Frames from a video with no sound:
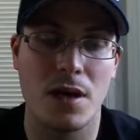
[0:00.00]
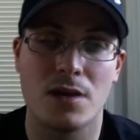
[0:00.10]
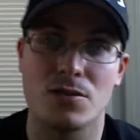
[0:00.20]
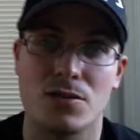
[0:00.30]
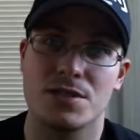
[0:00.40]

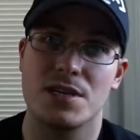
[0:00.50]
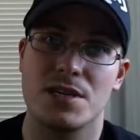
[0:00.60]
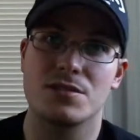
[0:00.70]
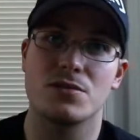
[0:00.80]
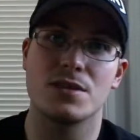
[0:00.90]
So Rosetta
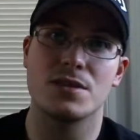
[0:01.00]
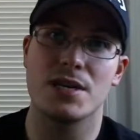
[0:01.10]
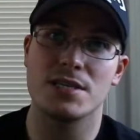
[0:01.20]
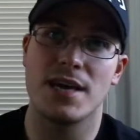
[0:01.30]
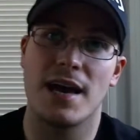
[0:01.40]
Stone
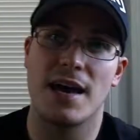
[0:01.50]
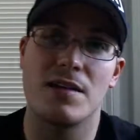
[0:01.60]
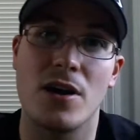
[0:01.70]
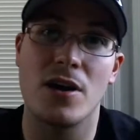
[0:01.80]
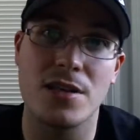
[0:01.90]
does
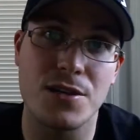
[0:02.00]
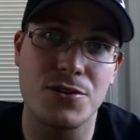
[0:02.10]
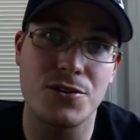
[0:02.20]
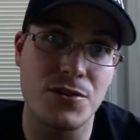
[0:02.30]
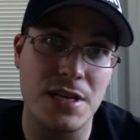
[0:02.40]
have online
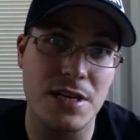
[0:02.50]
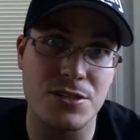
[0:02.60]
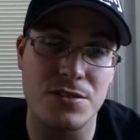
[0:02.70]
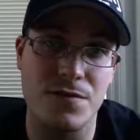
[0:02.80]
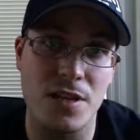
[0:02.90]
tutoring
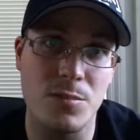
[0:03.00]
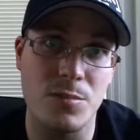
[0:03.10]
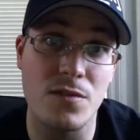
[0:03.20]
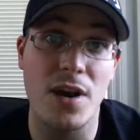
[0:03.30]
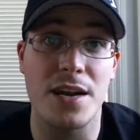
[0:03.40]
sessions
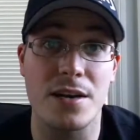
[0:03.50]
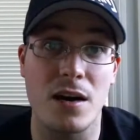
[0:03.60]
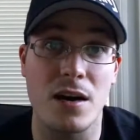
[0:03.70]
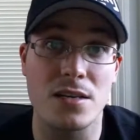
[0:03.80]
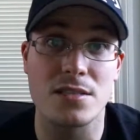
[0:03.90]
available for added
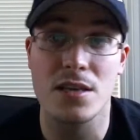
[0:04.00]
cost.